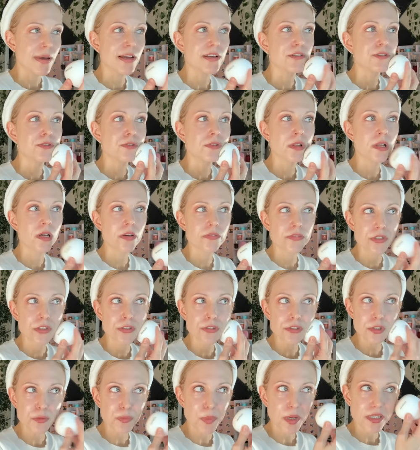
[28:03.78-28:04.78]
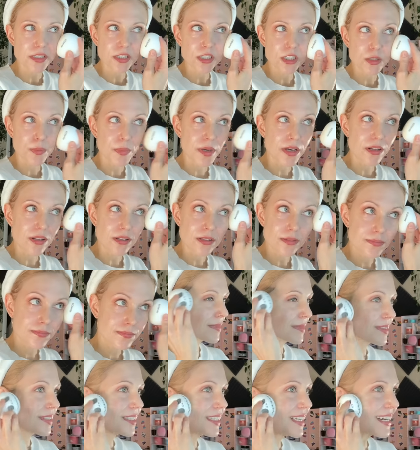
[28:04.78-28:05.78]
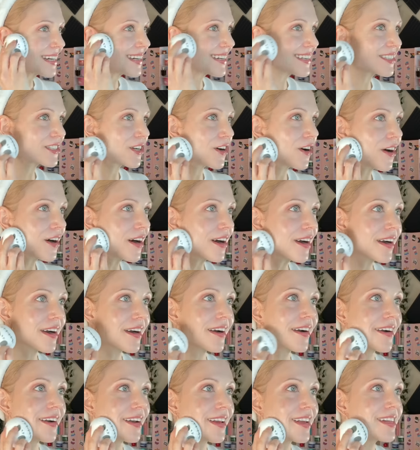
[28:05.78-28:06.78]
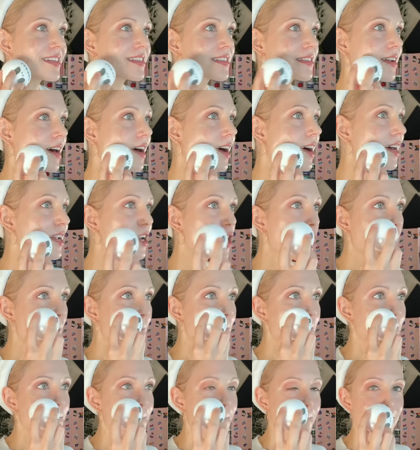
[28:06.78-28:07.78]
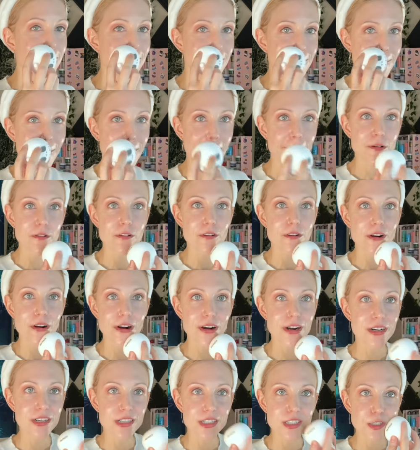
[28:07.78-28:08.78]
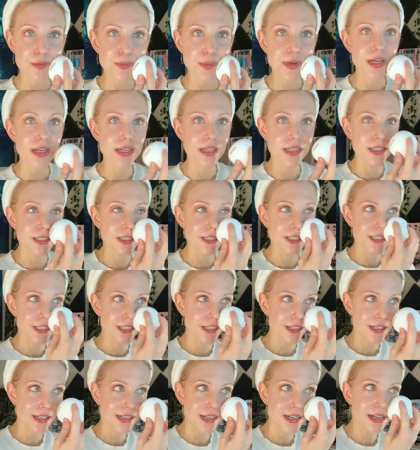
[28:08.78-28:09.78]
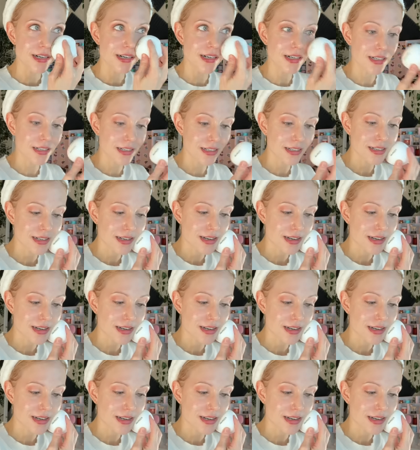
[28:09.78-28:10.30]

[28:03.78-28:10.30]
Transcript: I do love new sponge smell. Yeah, it's hard. It's not much a hard sponge. Ah.